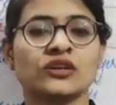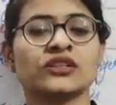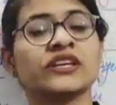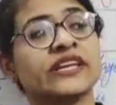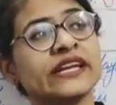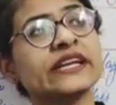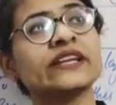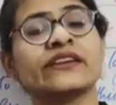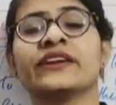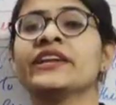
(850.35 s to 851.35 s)
the heat
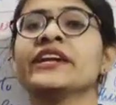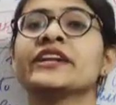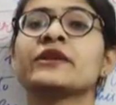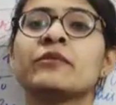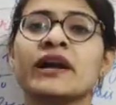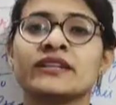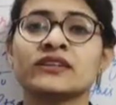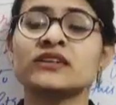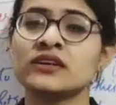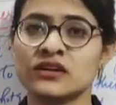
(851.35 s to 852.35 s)
radiated by
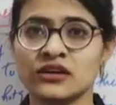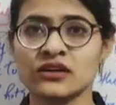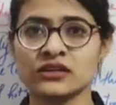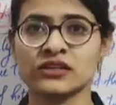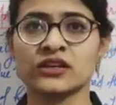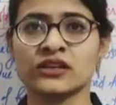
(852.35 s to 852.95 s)
the earth.